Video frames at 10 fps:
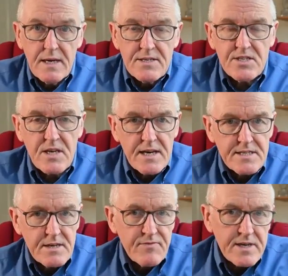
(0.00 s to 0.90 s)

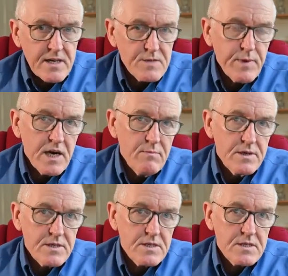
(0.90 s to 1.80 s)
scientific
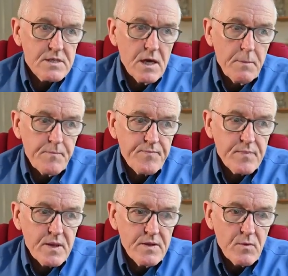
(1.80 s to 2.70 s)
experiments
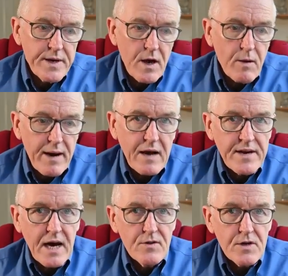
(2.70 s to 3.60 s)
that we know about
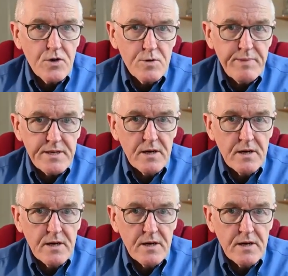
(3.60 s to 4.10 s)
now that could be